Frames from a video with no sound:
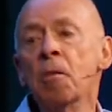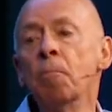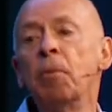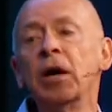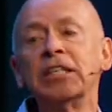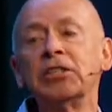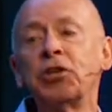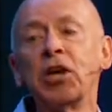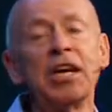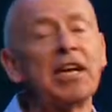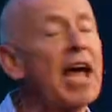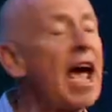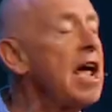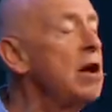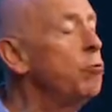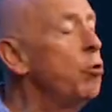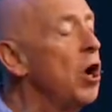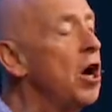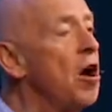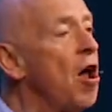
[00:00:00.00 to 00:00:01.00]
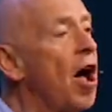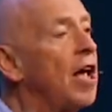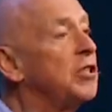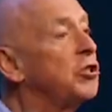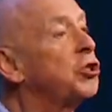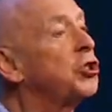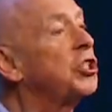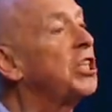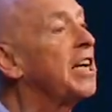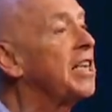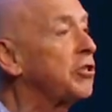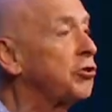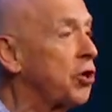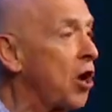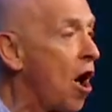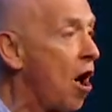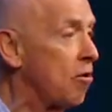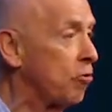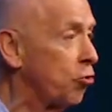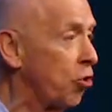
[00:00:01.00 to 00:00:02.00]
but today we're not six
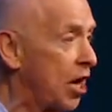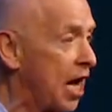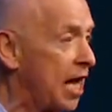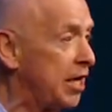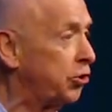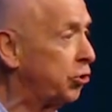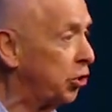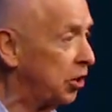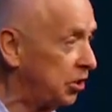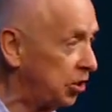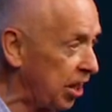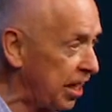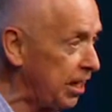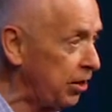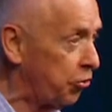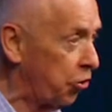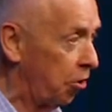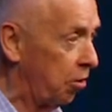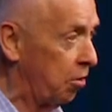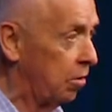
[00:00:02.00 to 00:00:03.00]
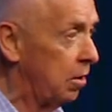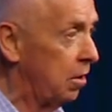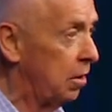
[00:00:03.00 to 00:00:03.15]
congregations either.